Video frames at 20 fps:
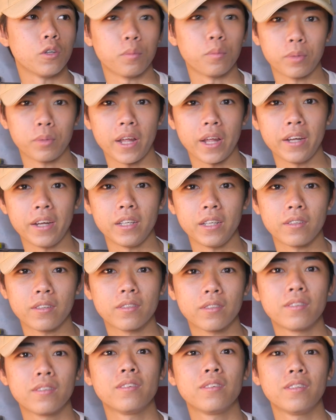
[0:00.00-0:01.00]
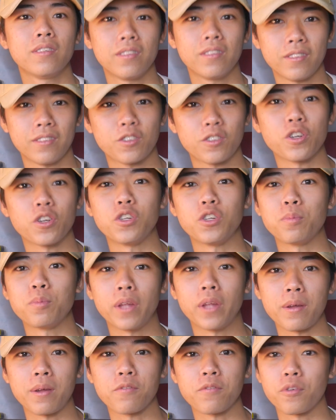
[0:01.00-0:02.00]
planning, strategy
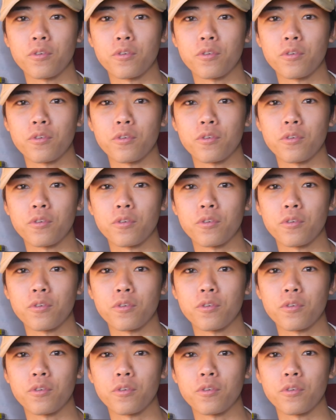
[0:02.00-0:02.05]
planning